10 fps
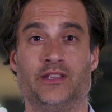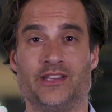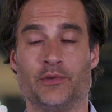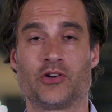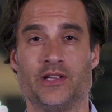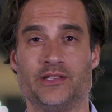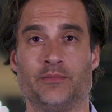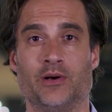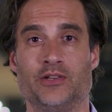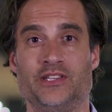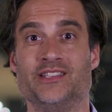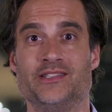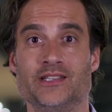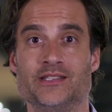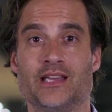the Democratic Party is
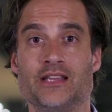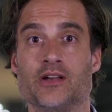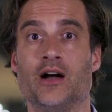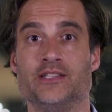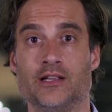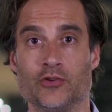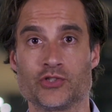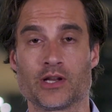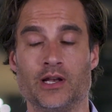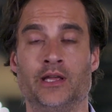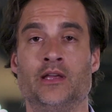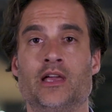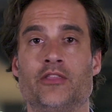these days ideologically.